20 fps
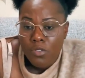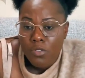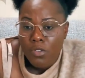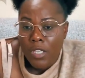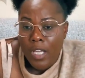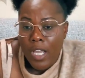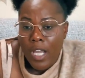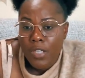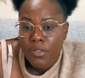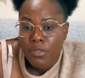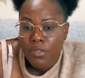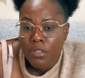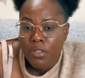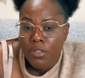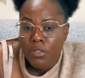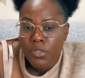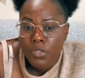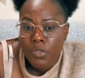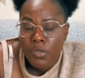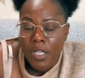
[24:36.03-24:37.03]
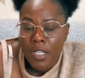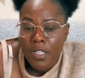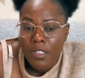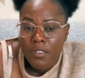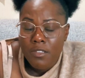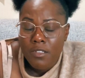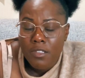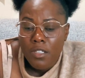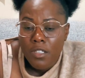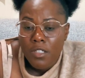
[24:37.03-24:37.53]
So they got you in a little
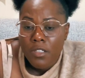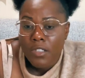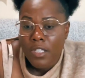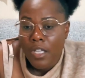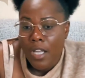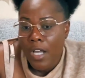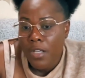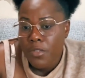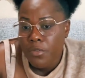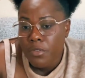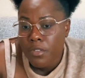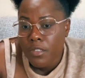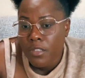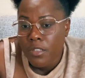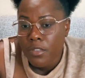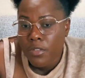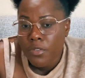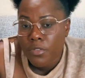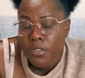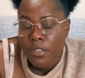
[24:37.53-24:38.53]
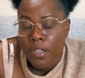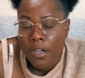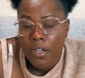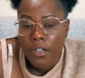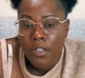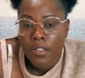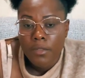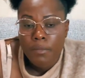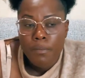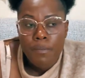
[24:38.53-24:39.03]
dress, they got you in a little
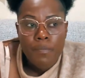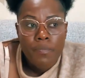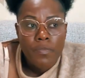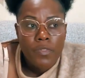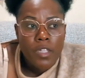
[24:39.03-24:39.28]
skirt,